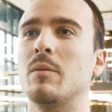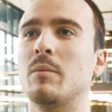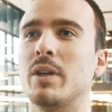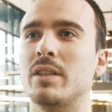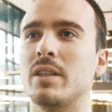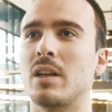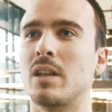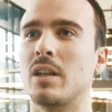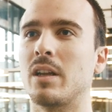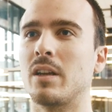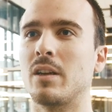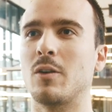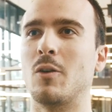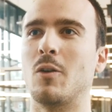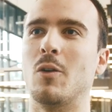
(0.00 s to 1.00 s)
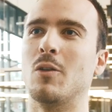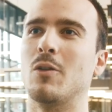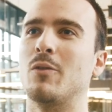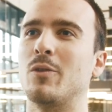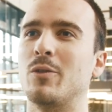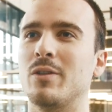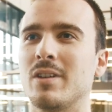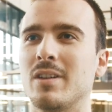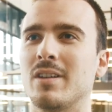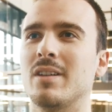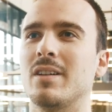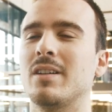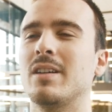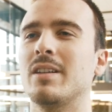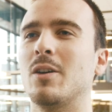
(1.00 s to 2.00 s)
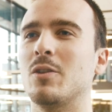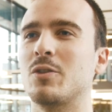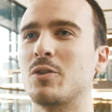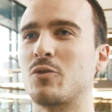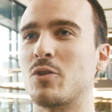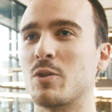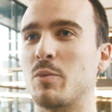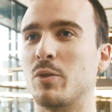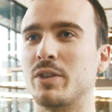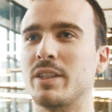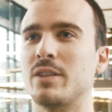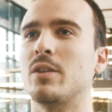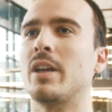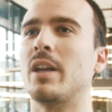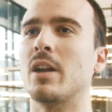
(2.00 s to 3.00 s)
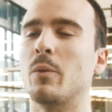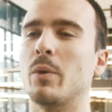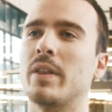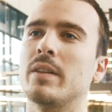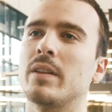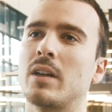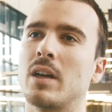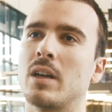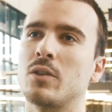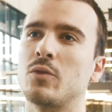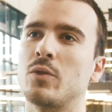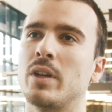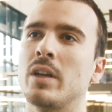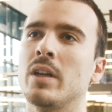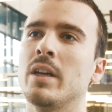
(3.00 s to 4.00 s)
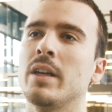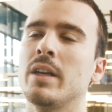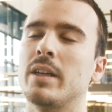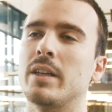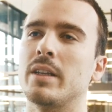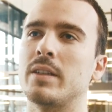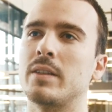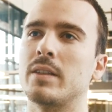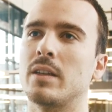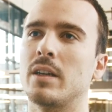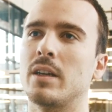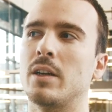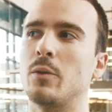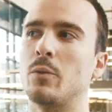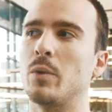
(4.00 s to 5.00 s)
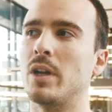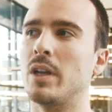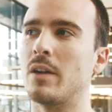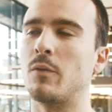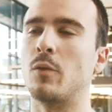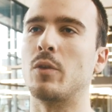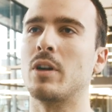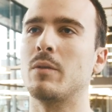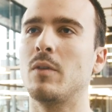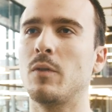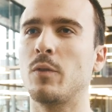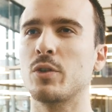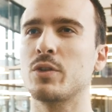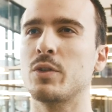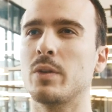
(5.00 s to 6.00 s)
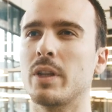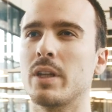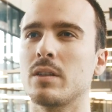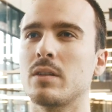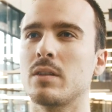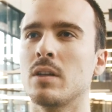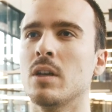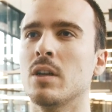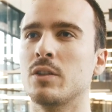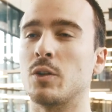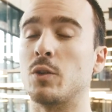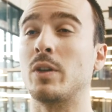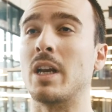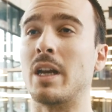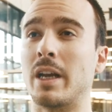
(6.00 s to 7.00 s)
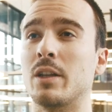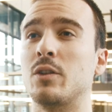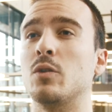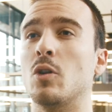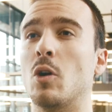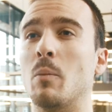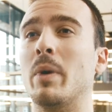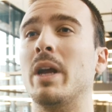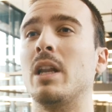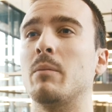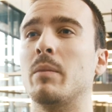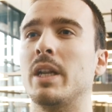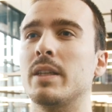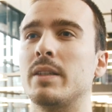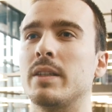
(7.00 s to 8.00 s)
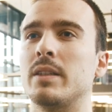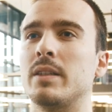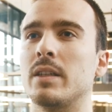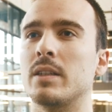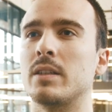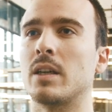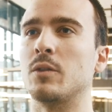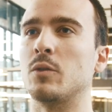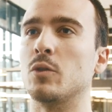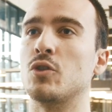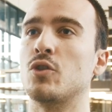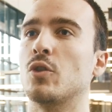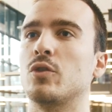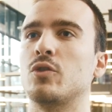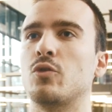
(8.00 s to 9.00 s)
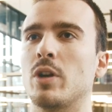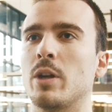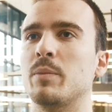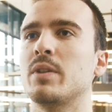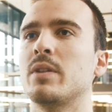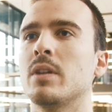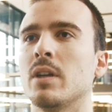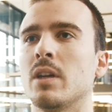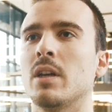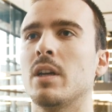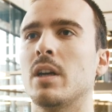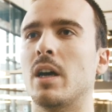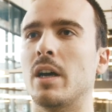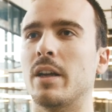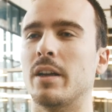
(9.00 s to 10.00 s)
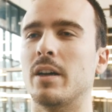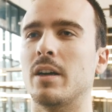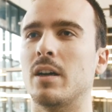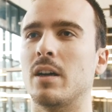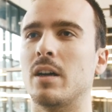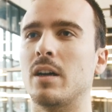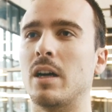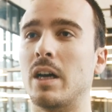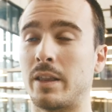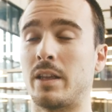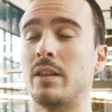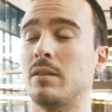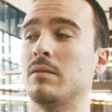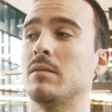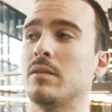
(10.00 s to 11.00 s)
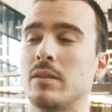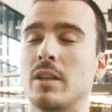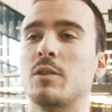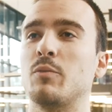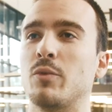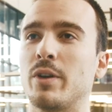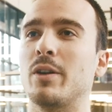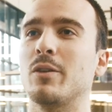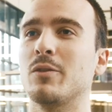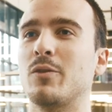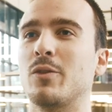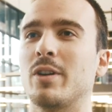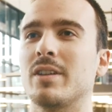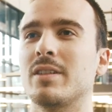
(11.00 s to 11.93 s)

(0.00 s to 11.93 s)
basically all over. Also, transportation here within the country is really affordable for students, so you can get to know many, many cities and do short trips, and I think that's pretty good for